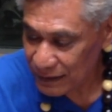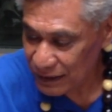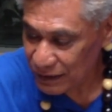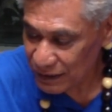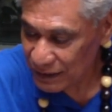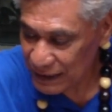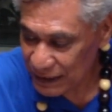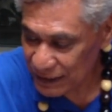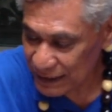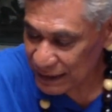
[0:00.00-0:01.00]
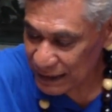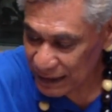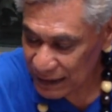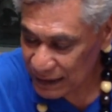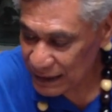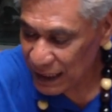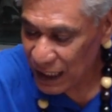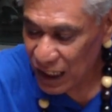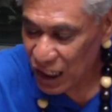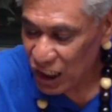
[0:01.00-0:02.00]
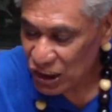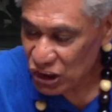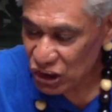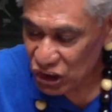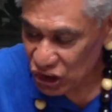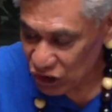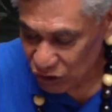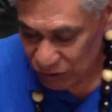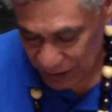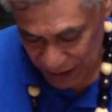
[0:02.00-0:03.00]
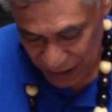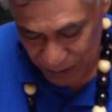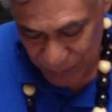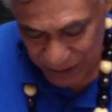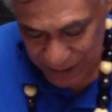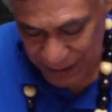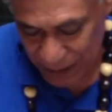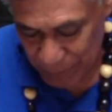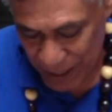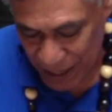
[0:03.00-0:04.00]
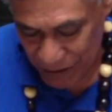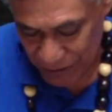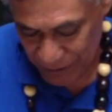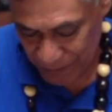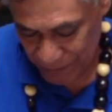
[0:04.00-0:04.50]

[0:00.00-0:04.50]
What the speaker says: you know, you're teaching kids, don't tell them to set a pattern.